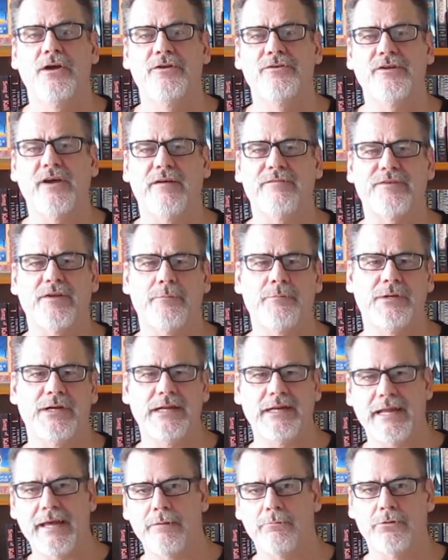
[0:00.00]
so I've
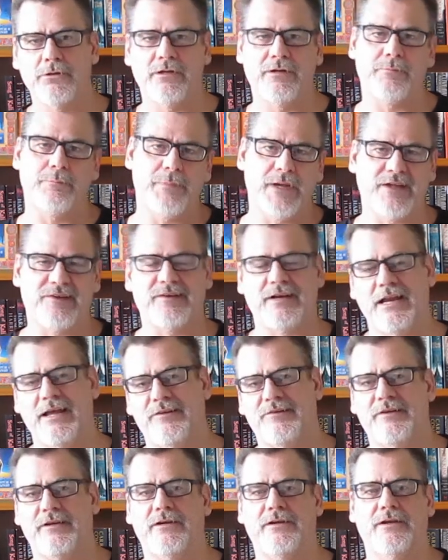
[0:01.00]
simply labelled it Best
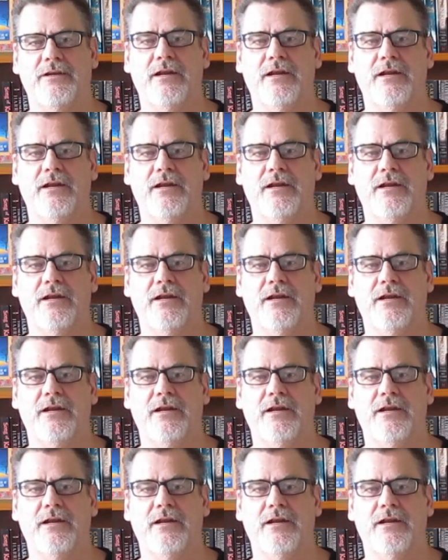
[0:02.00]
Classic,